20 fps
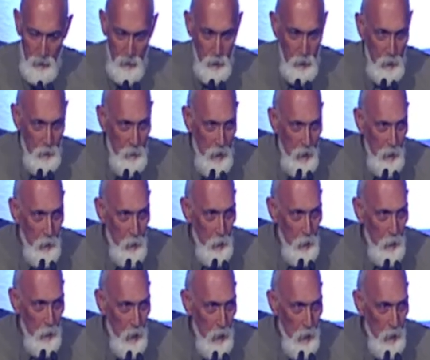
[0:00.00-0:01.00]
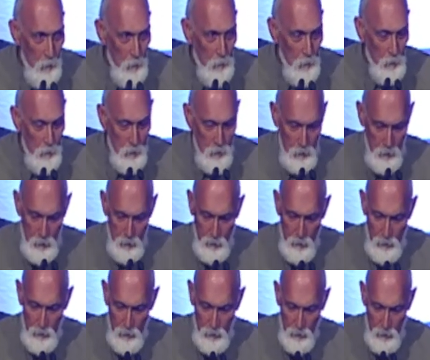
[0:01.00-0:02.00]
Living a new life,
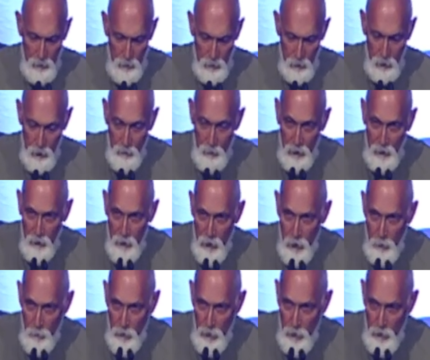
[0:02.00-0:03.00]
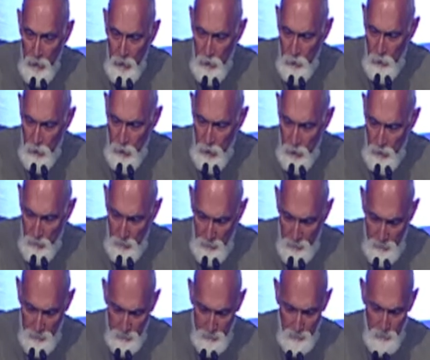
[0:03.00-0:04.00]
living the American dream.
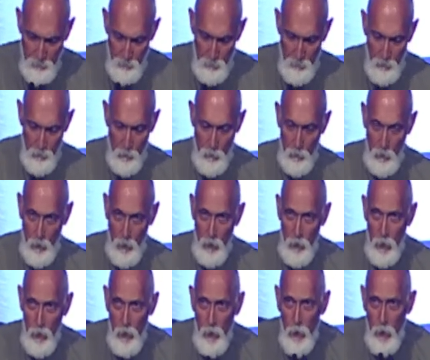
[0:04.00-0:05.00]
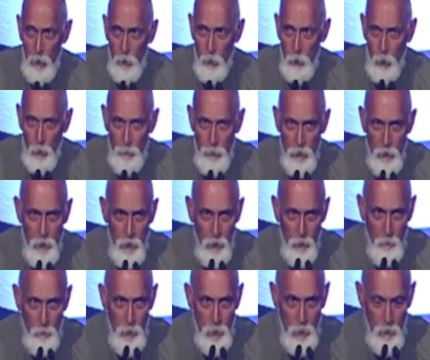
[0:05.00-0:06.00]
I grew up in
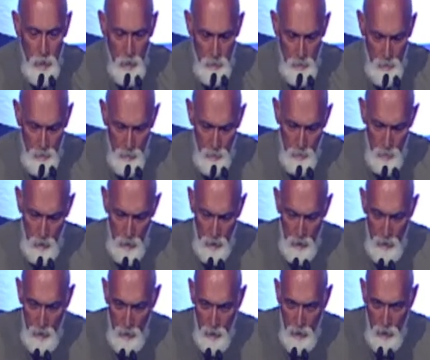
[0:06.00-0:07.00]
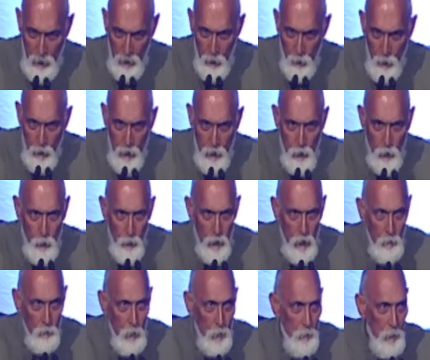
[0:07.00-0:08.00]
Tempe. I
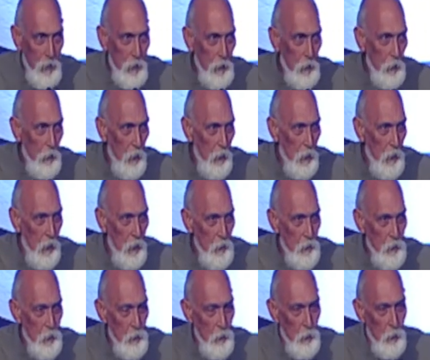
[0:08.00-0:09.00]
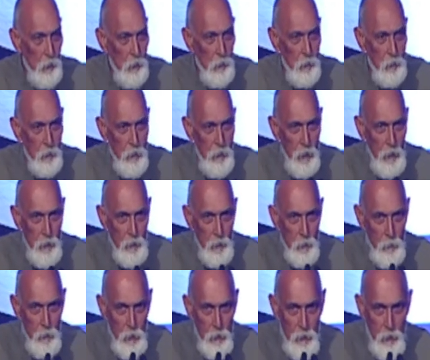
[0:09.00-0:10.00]
graduated from McClintock High School, class
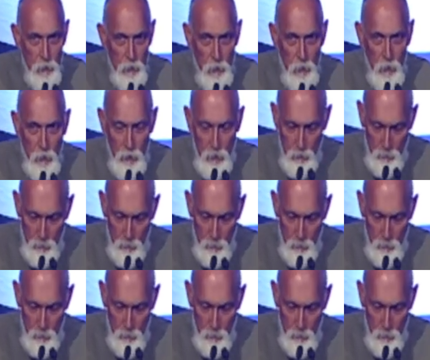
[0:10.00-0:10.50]
of '69.